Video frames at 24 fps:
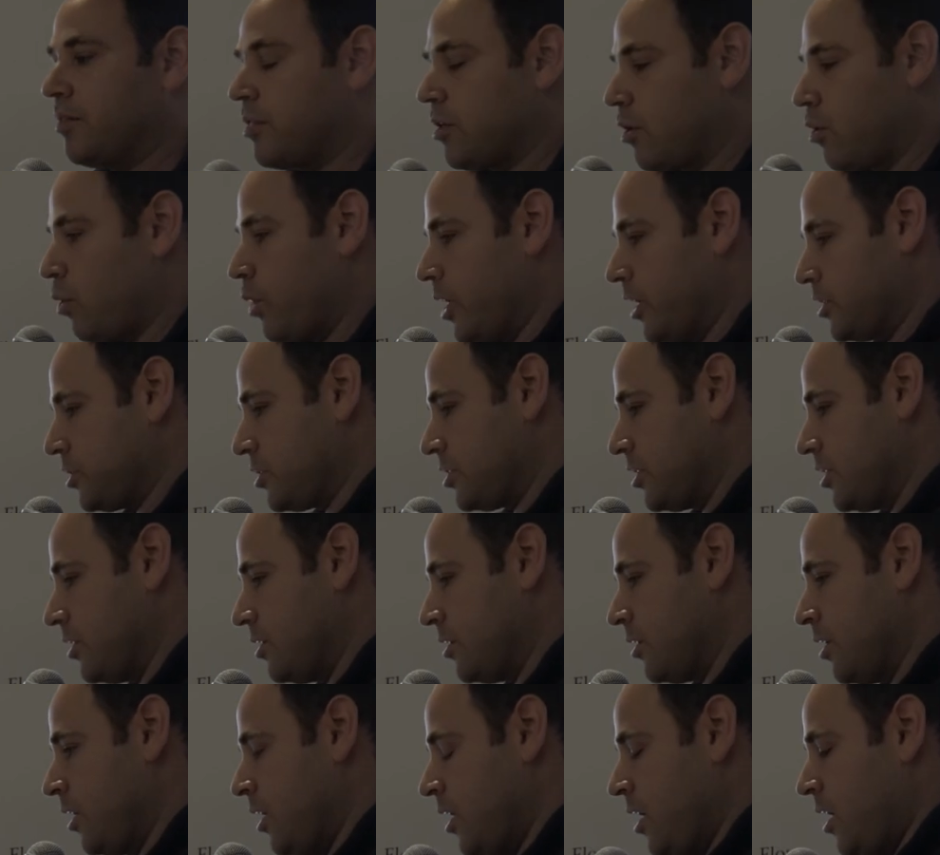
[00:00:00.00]
the
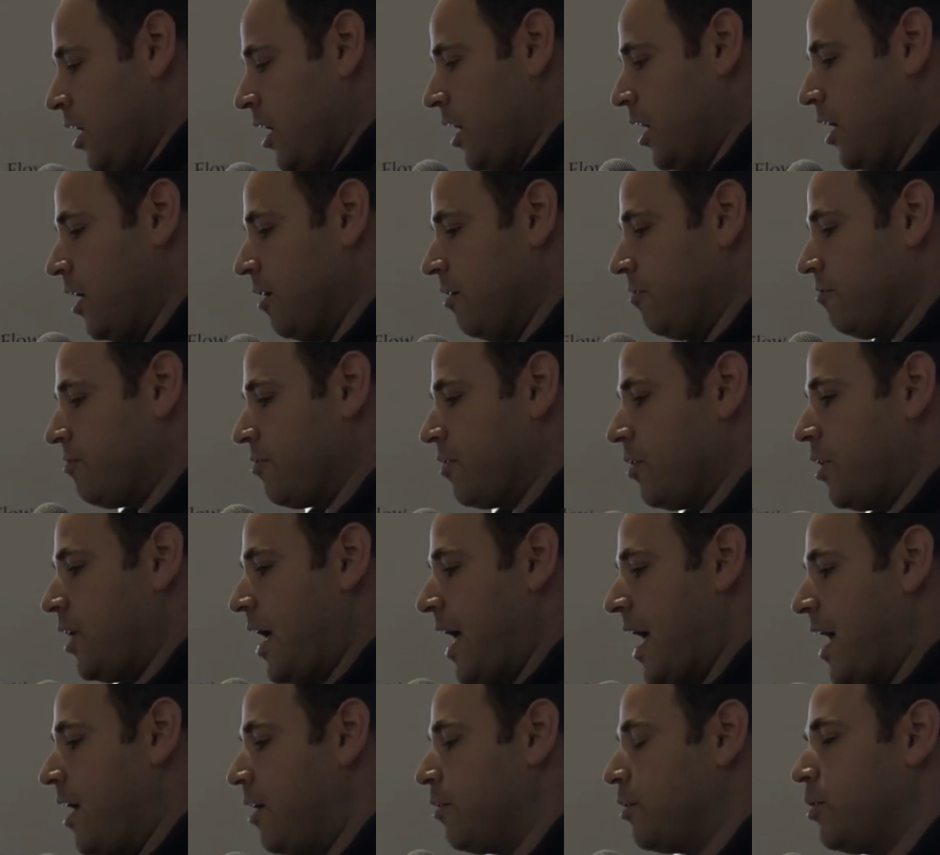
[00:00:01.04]
question of
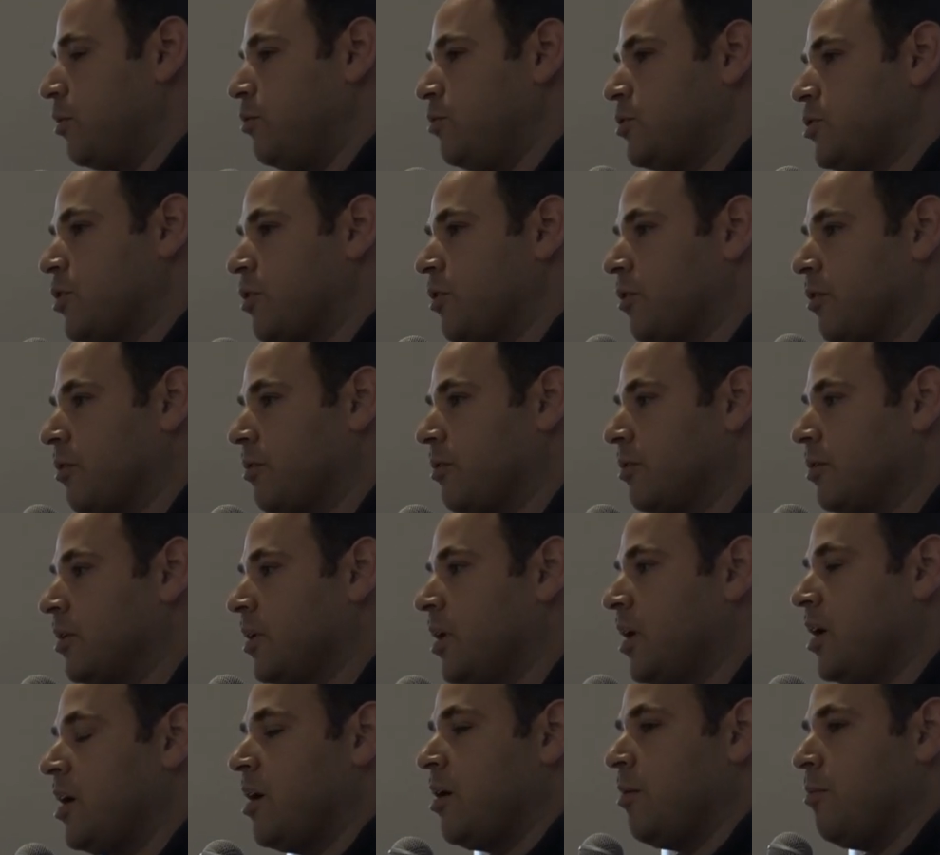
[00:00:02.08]
how you turn
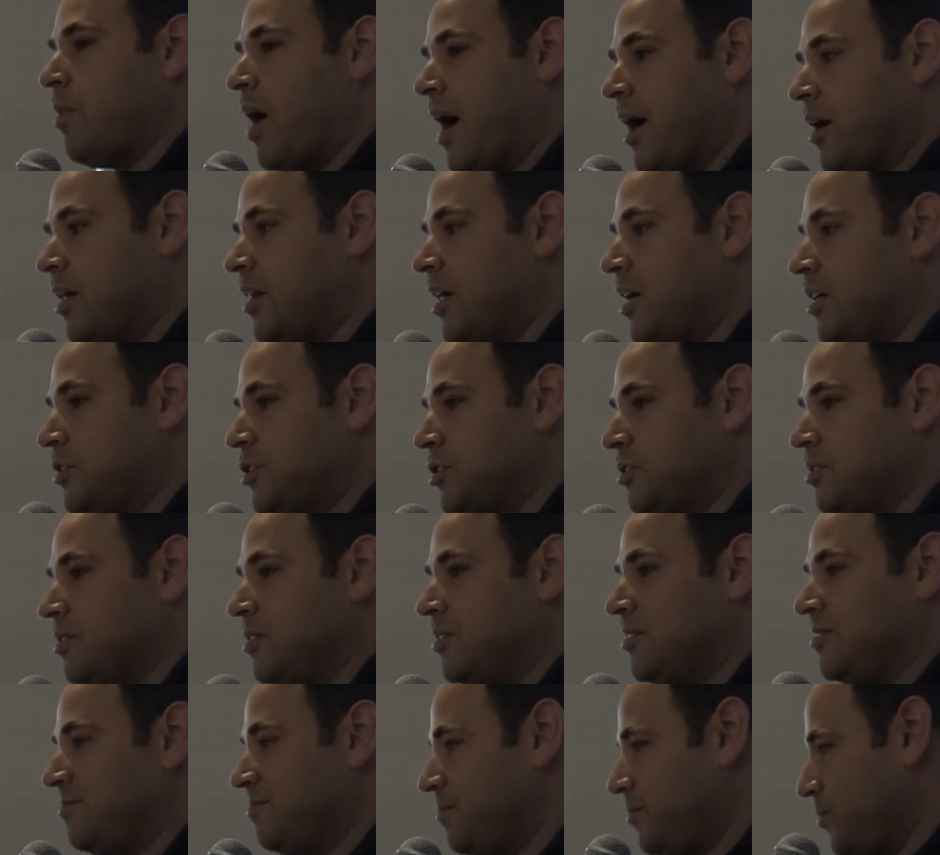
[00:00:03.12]

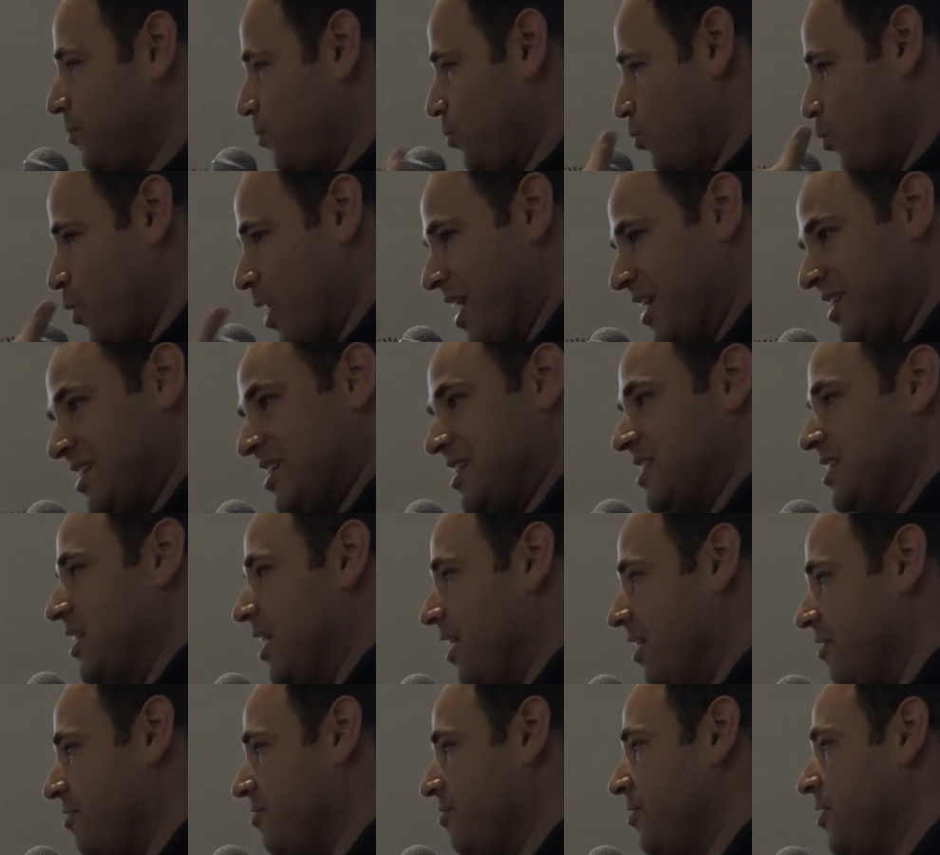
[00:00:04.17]
biological wet
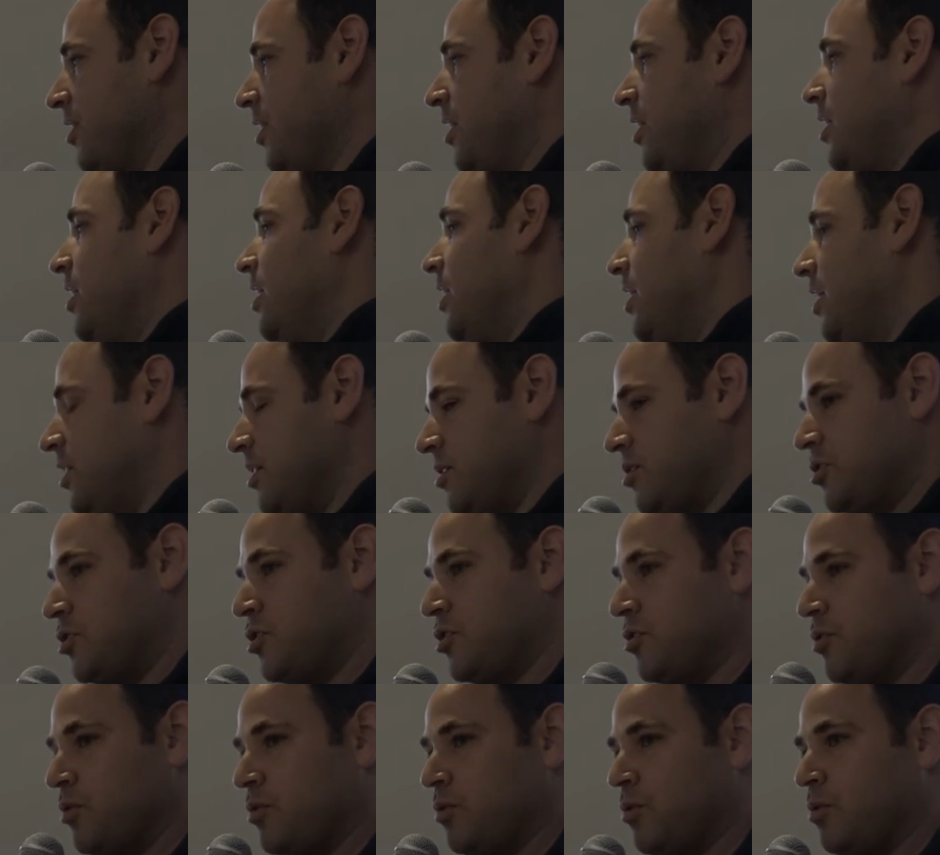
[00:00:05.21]
stuff
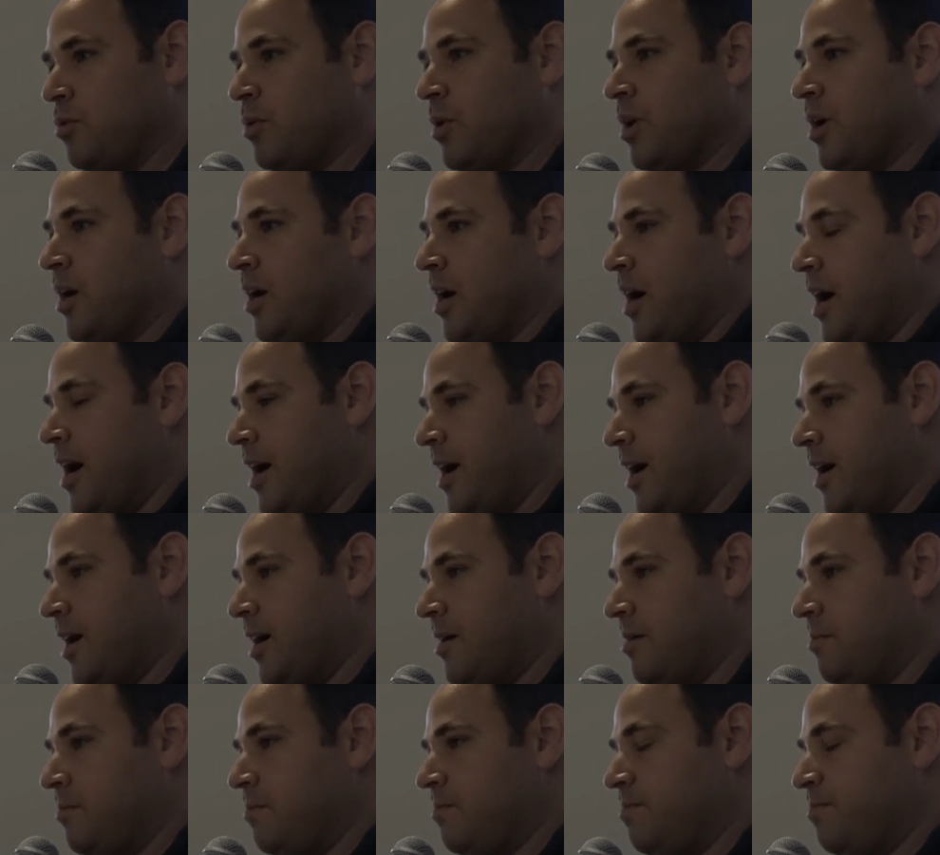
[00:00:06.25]
into
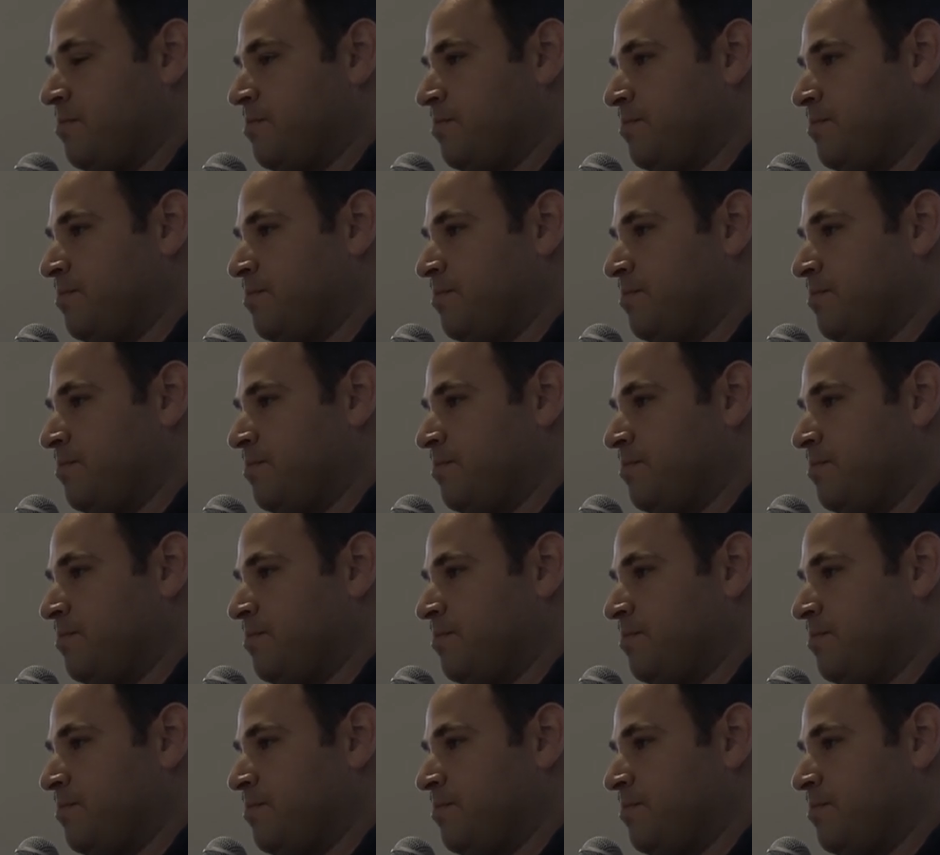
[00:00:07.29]
um,